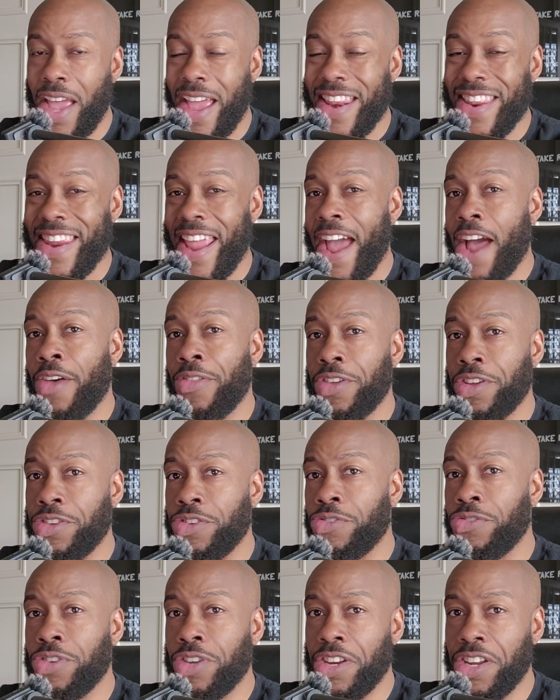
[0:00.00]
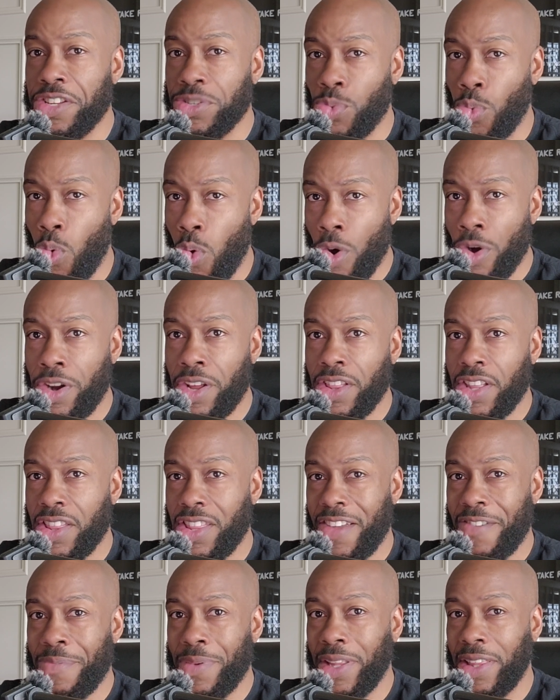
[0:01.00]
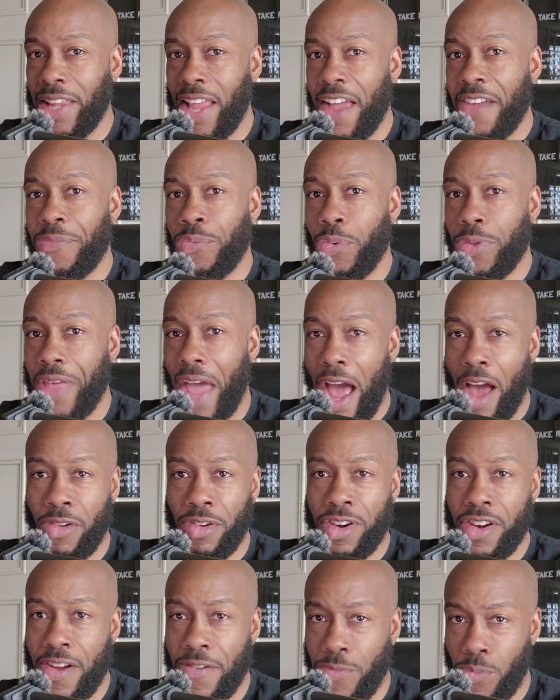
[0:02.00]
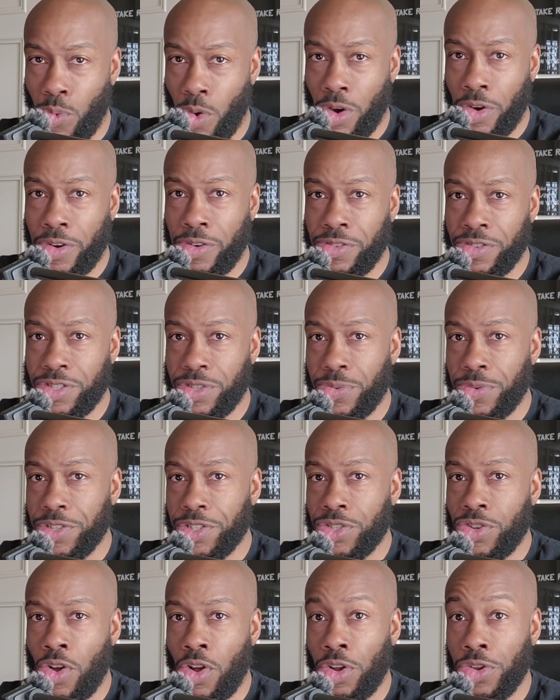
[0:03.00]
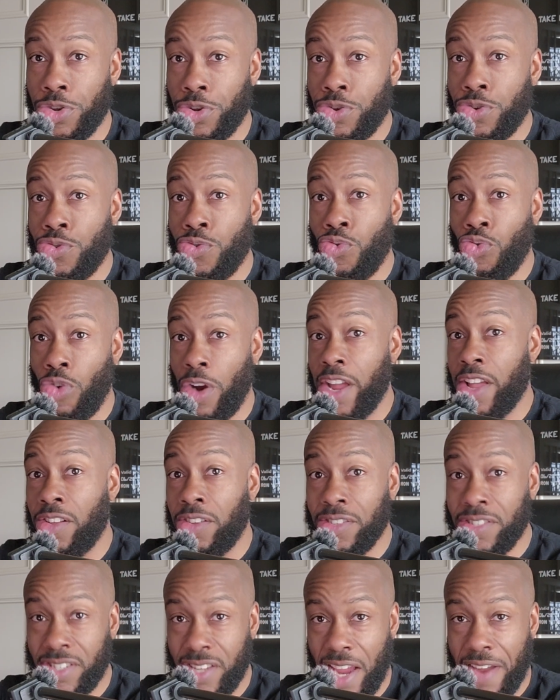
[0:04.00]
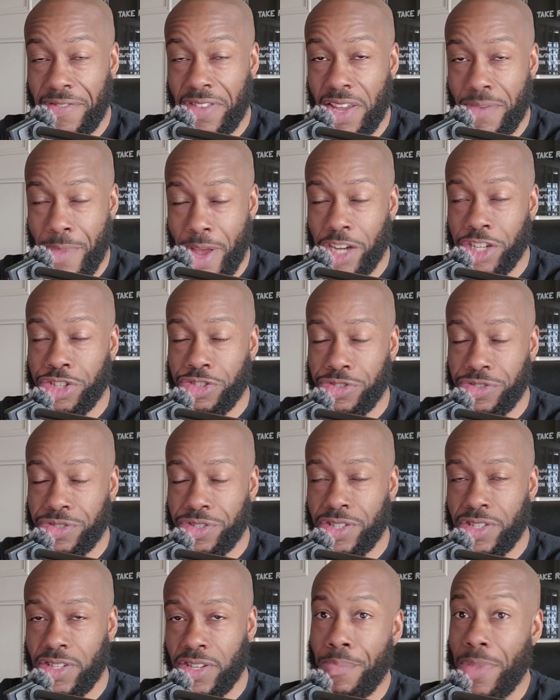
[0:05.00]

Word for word: And now the union is warning that they've been left without enough workers to install new rail safety measures.